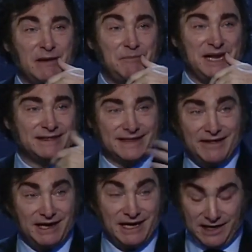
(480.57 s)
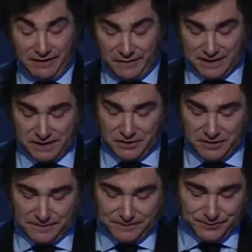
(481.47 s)
was now strangling
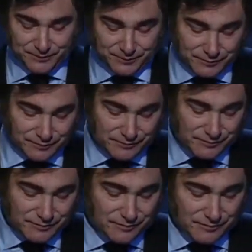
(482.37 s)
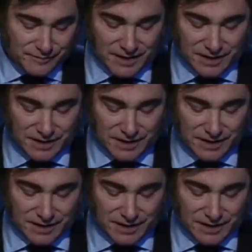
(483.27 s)
his presidency.